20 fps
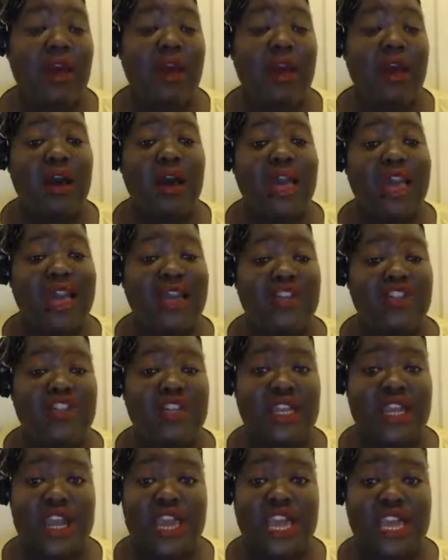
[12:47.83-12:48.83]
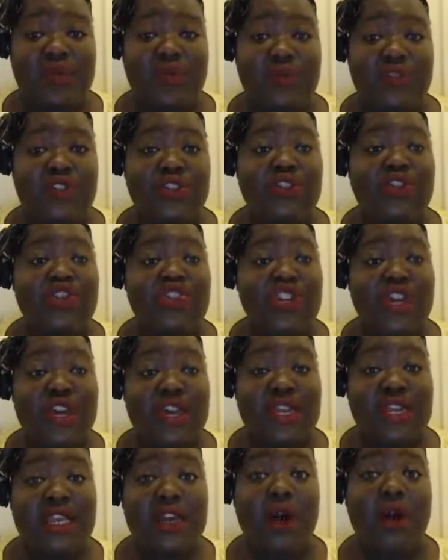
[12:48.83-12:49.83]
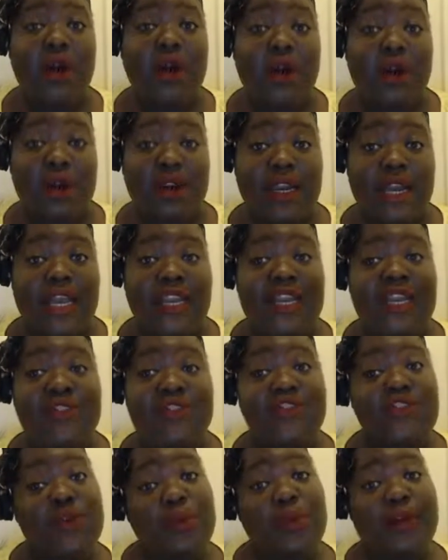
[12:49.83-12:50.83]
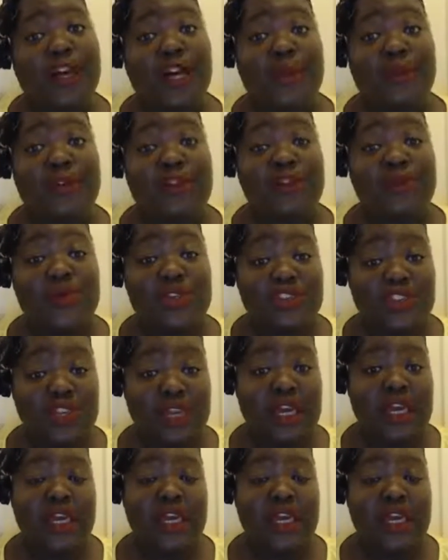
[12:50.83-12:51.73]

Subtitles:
are actually able to journey on and into purpose, which,